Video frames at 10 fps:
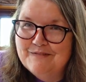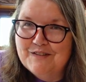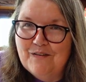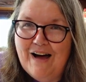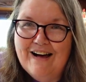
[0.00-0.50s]

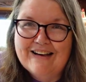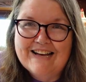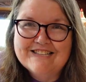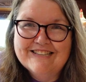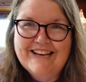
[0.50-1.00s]
So I'll
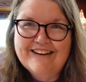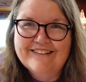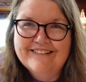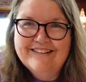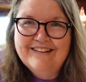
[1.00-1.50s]
catch you
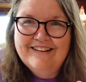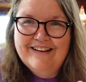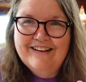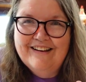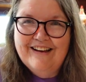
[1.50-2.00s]
later.
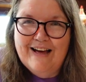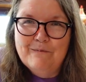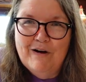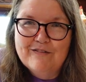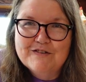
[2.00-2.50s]

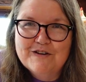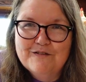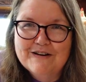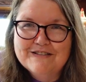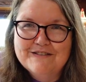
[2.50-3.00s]
I'm off to
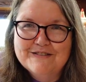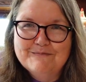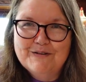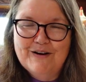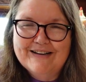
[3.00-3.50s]
go rescue
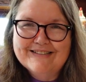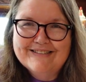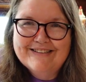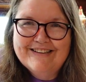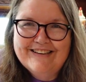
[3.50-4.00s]
some
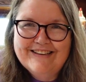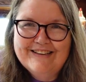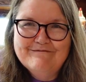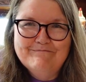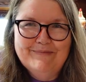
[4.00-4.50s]
dogs.
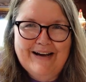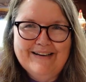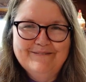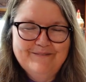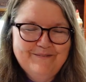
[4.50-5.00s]
Bye.